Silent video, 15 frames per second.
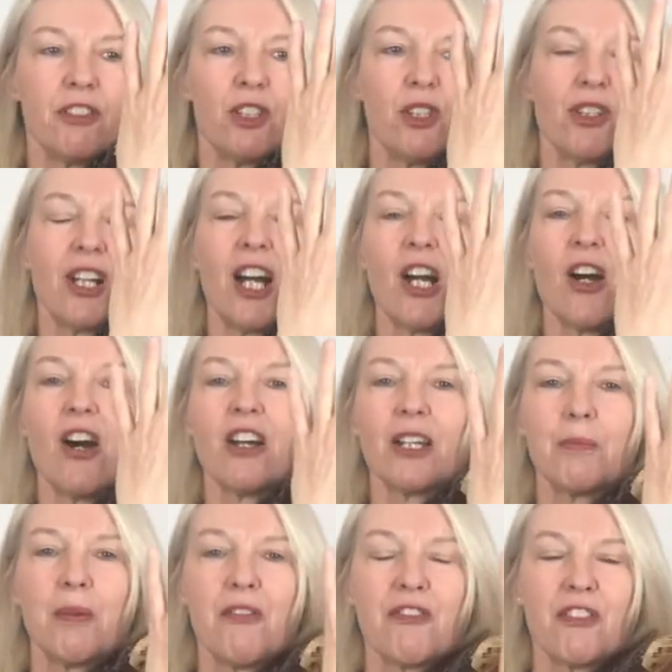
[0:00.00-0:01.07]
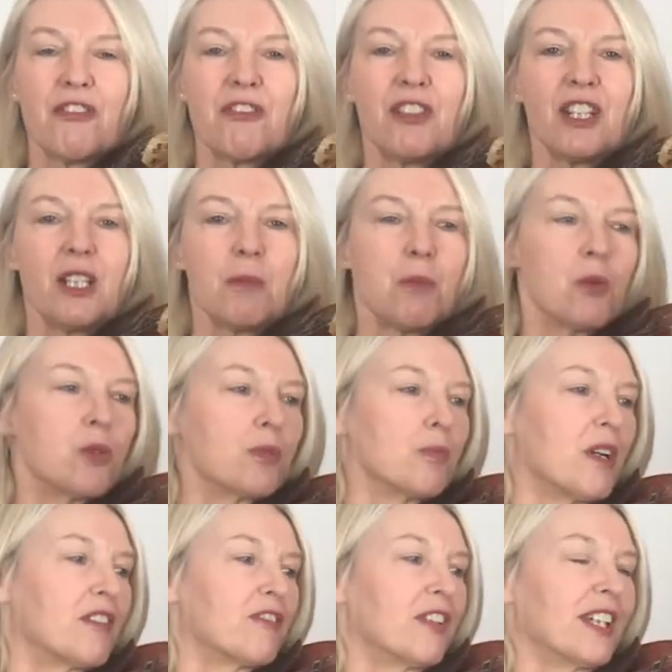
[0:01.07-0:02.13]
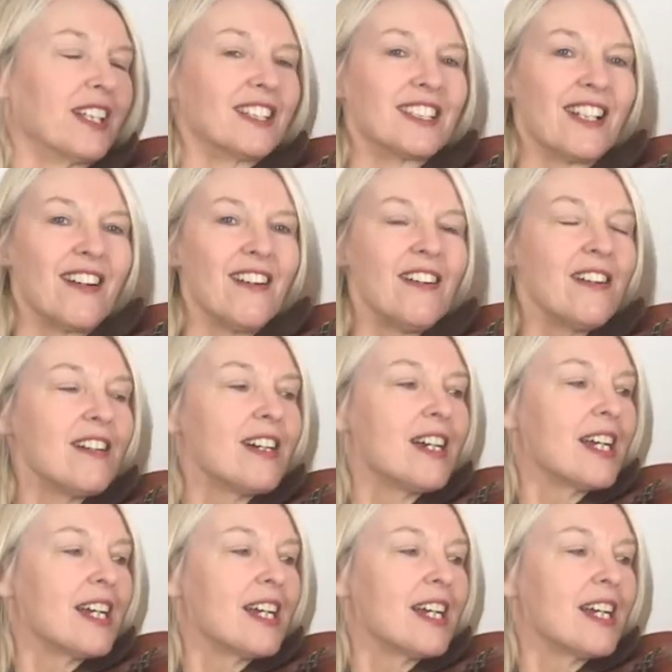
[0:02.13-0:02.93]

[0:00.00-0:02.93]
look how high above the fingerboard my fingers are.